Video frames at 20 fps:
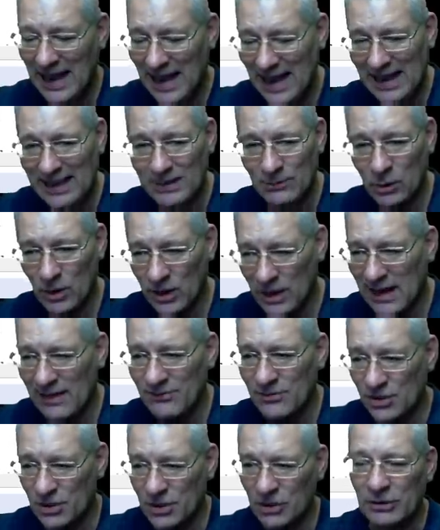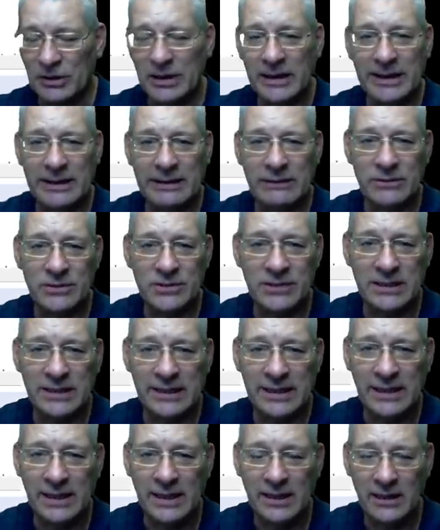and what I haven't shown you here is
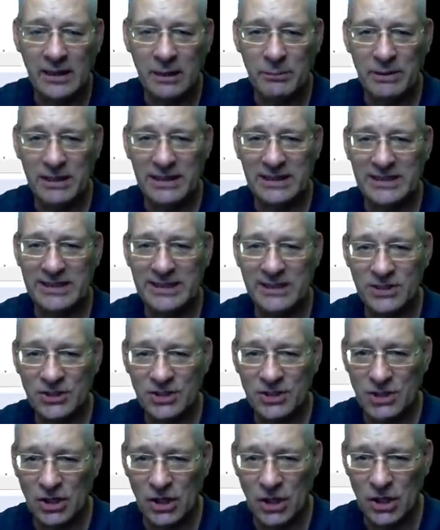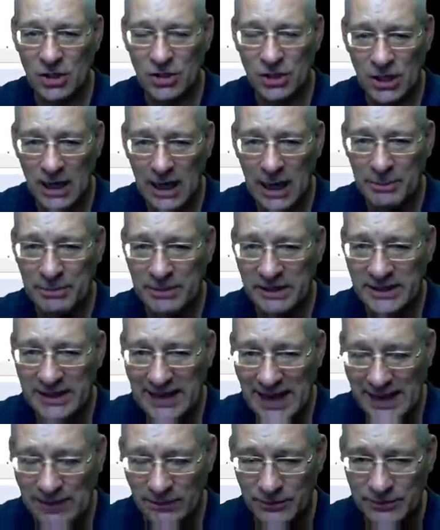the ability to search up and
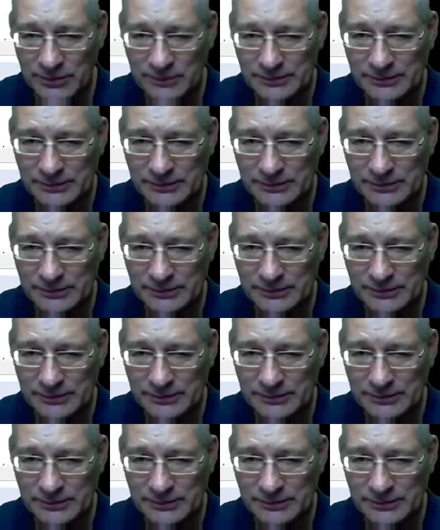down